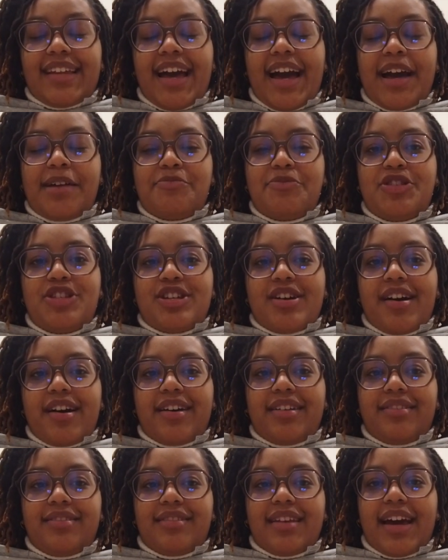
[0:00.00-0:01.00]
I'm
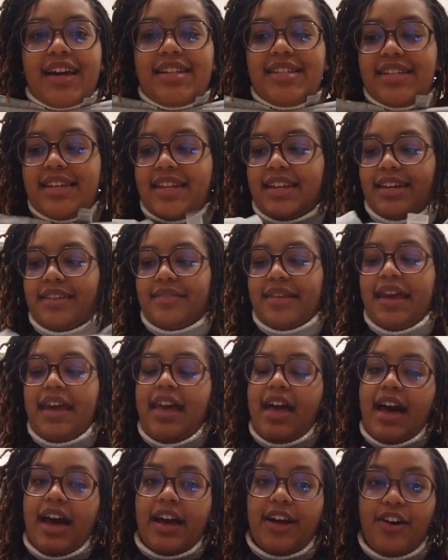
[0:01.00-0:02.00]
done. I did it.
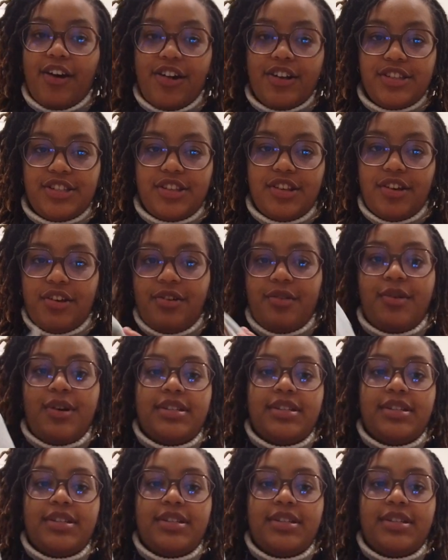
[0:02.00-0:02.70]
I also